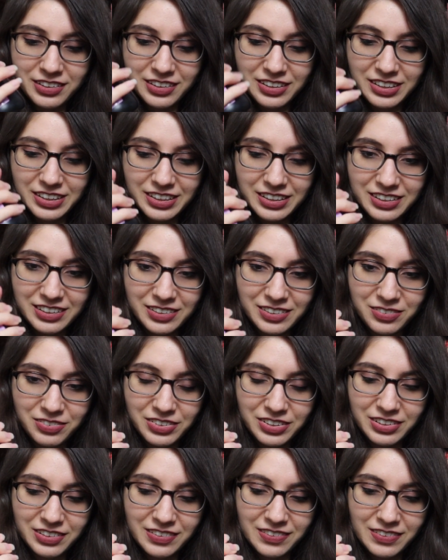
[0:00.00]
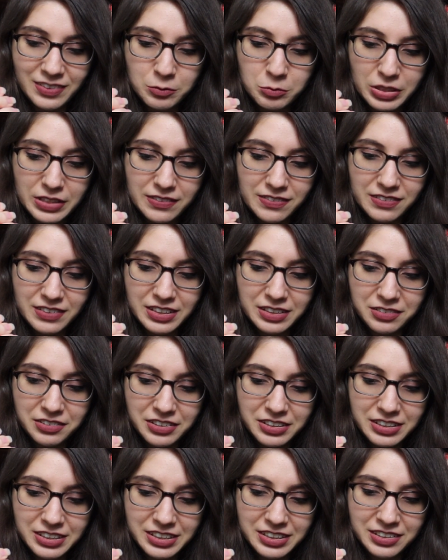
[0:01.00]
Like if you could see my skin
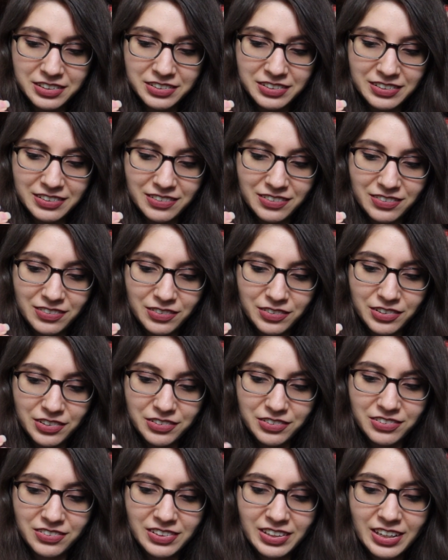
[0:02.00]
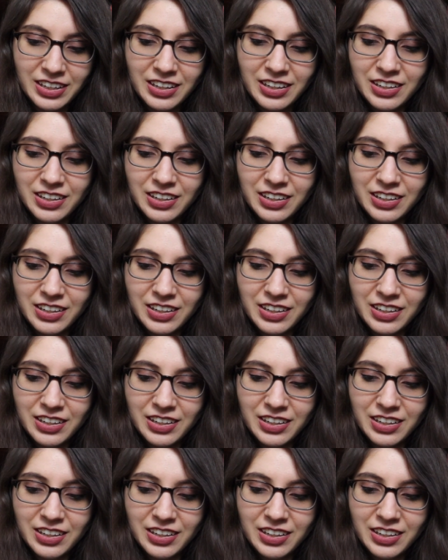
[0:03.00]
right now, it's gross.